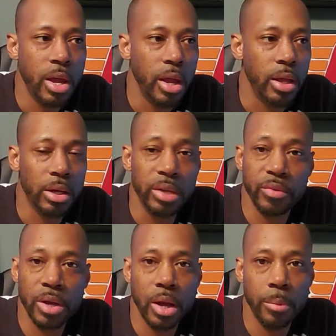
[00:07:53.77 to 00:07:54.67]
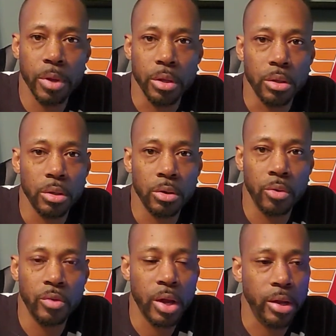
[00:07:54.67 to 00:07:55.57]
And leave a comment. You know,
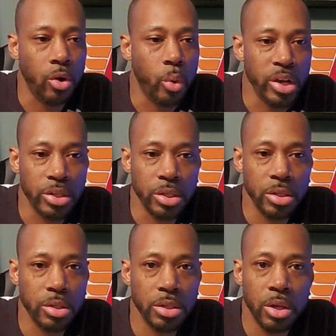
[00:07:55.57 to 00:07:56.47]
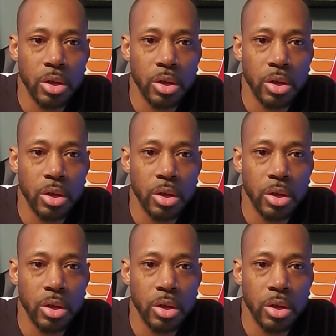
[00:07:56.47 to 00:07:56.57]
if you got any questions,